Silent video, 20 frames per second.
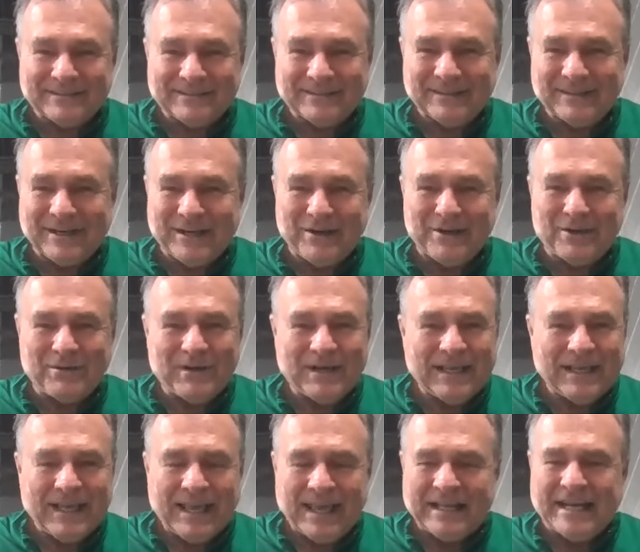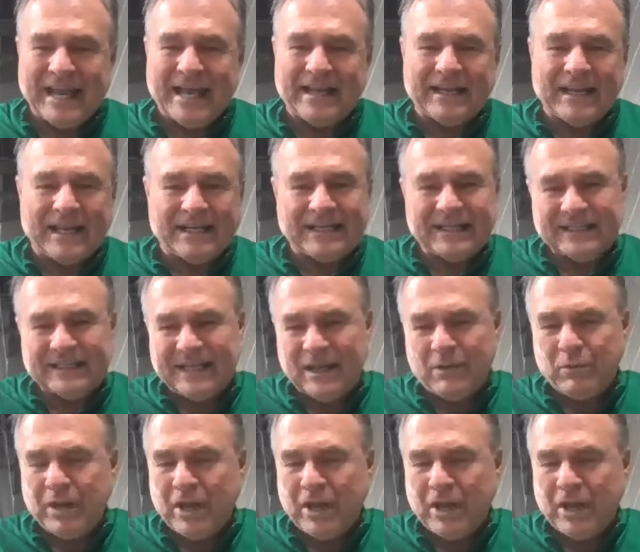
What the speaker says: You know, and it did.